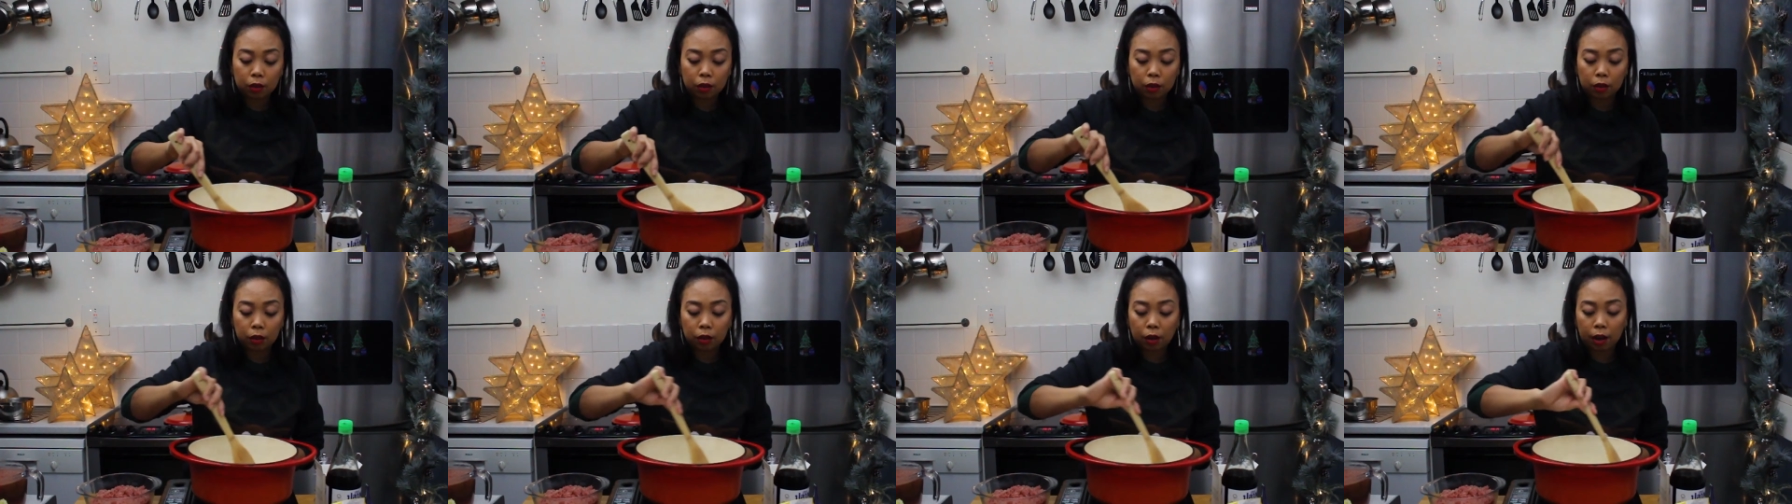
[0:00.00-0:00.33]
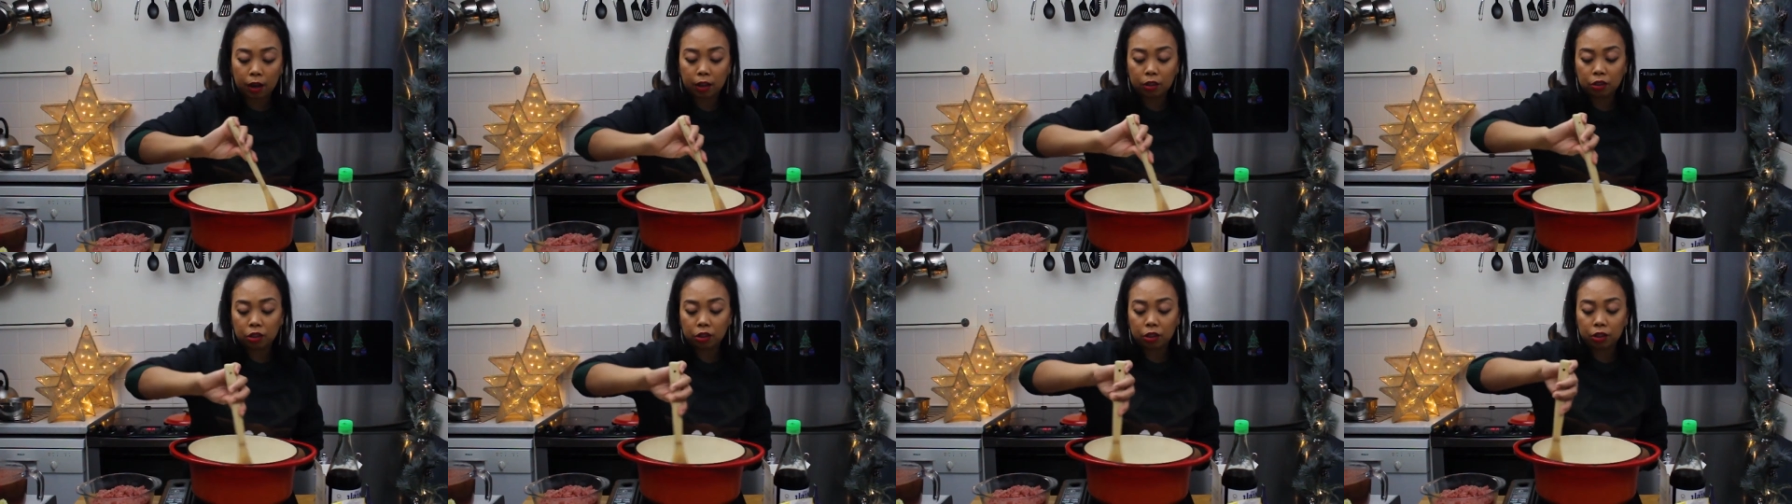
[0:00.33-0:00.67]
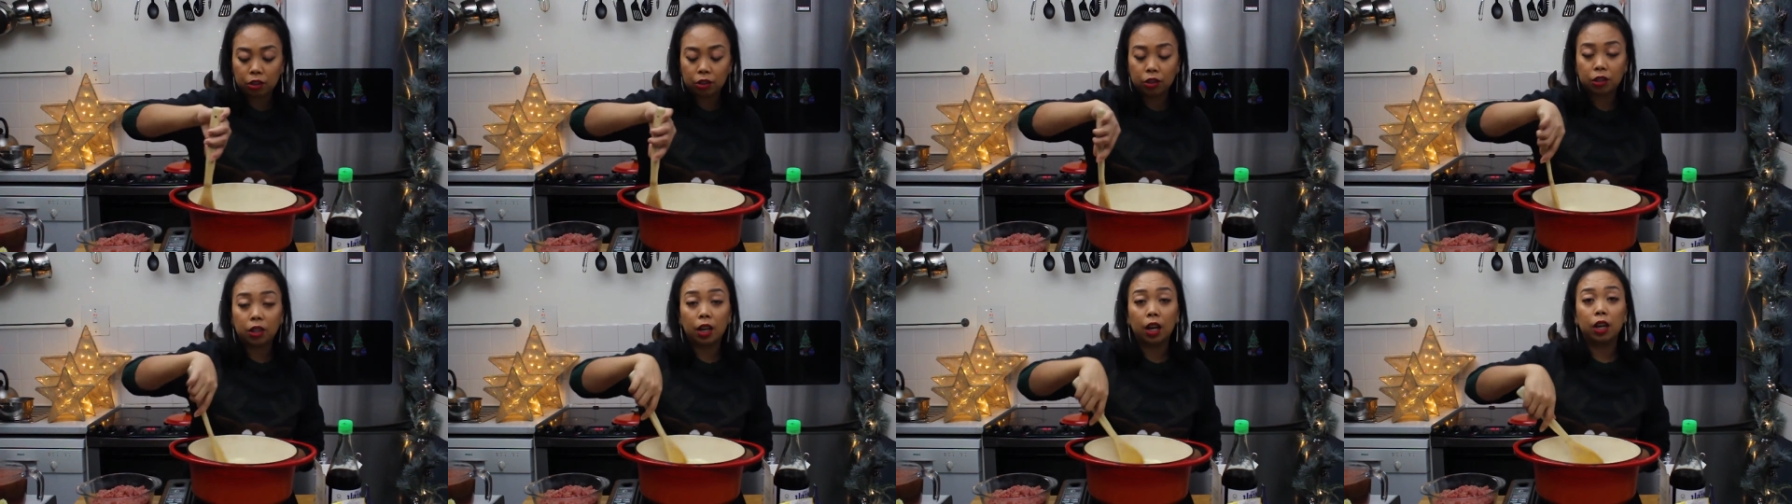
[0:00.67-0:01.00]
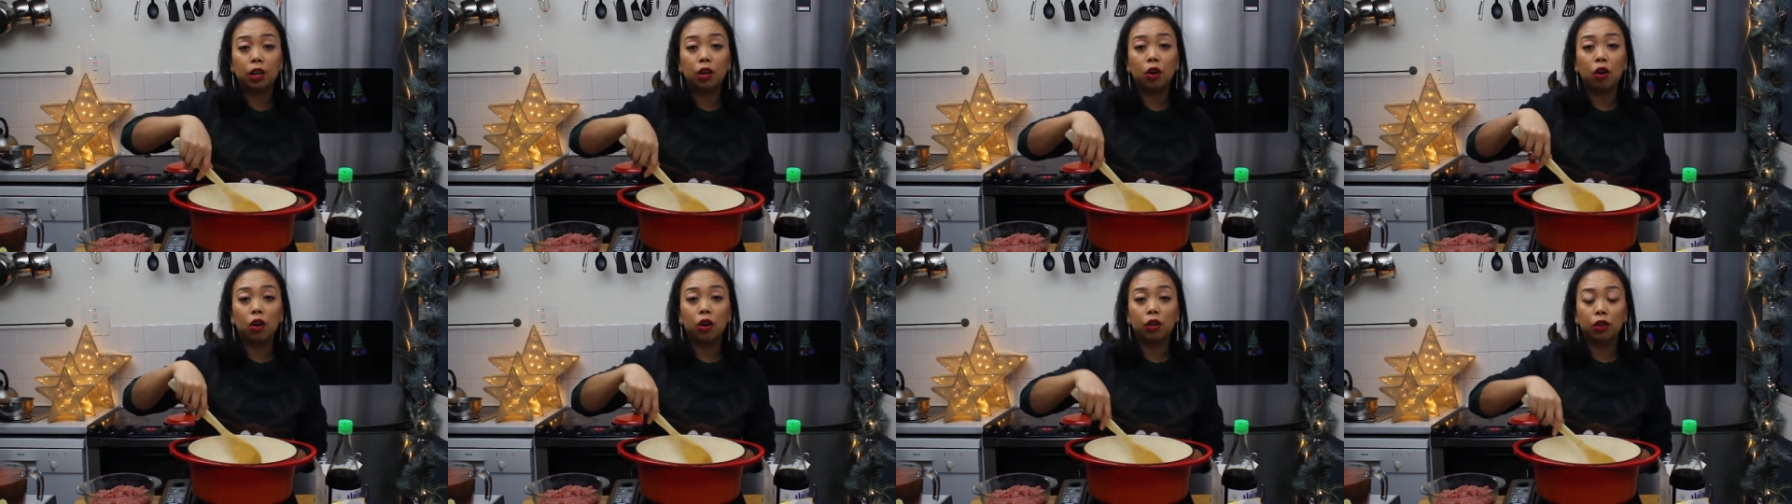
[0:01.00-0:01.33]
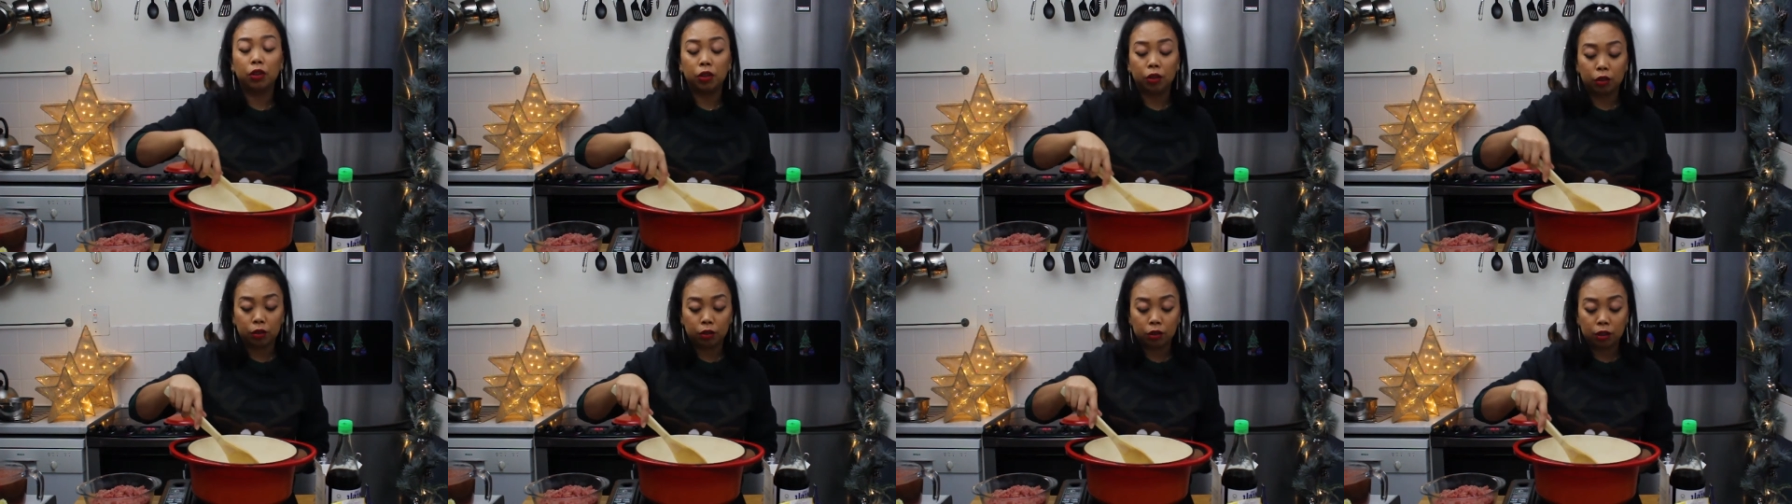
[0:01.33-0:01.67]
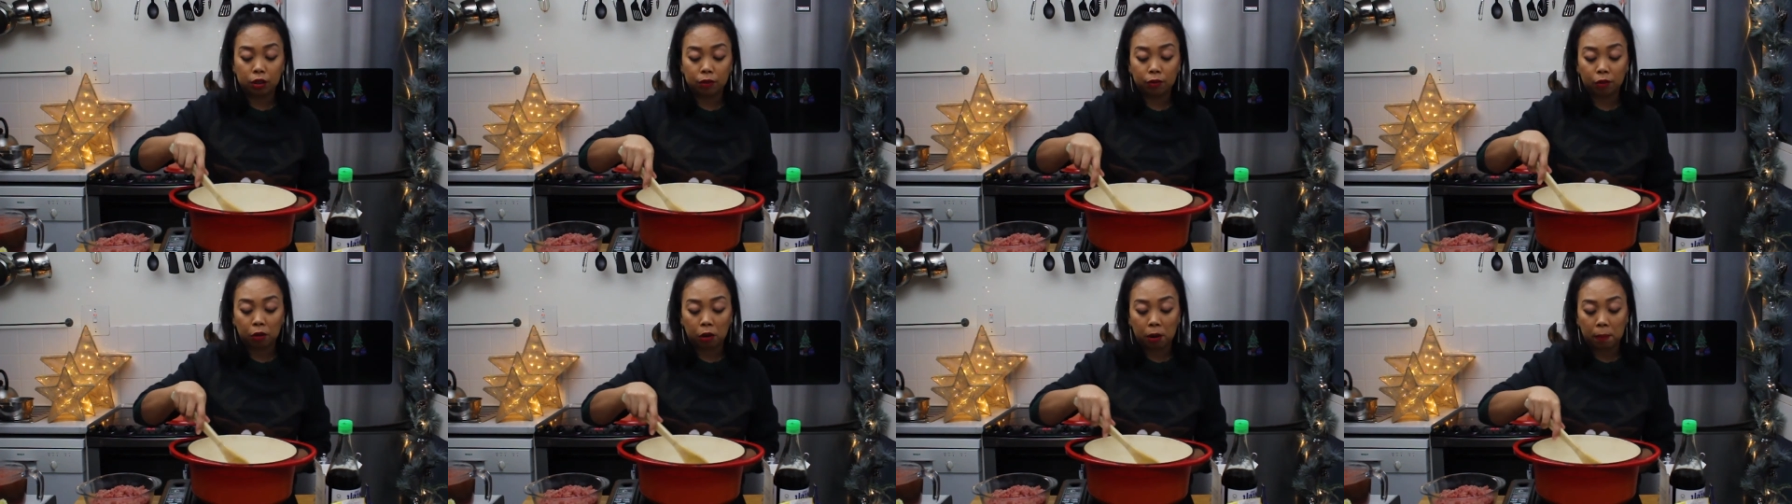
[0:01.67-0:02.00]
You're going to saute your onions
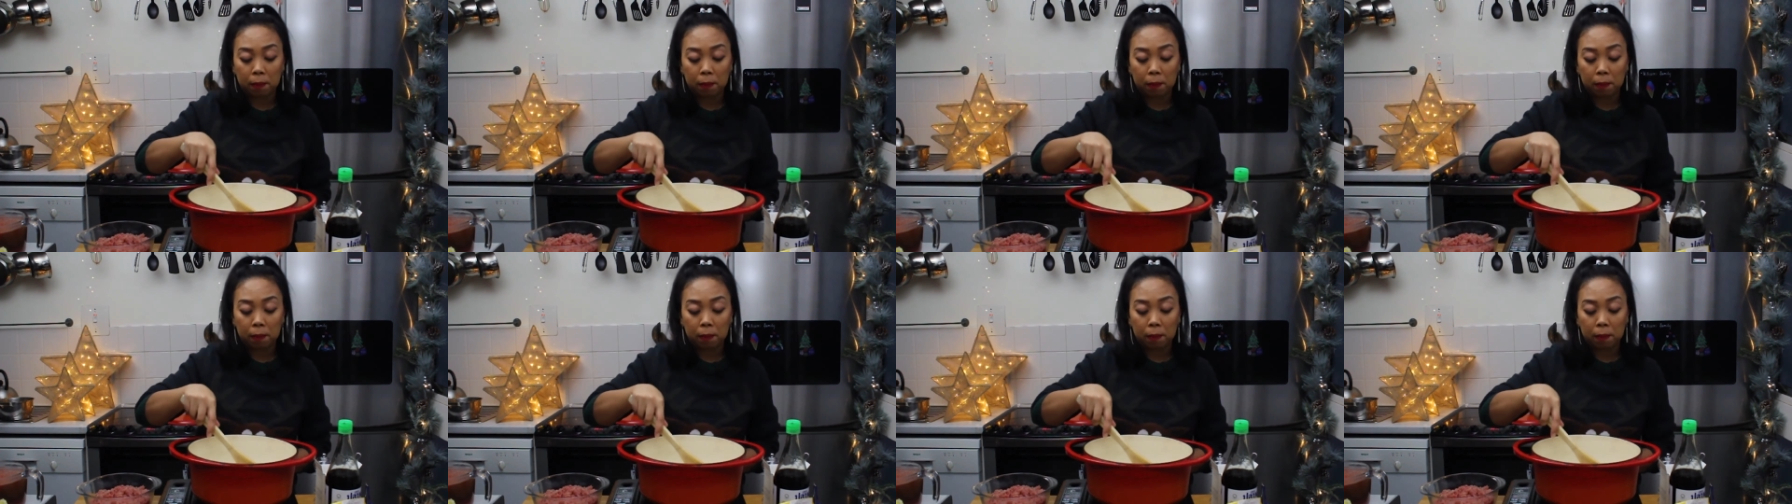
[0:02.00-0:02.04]
for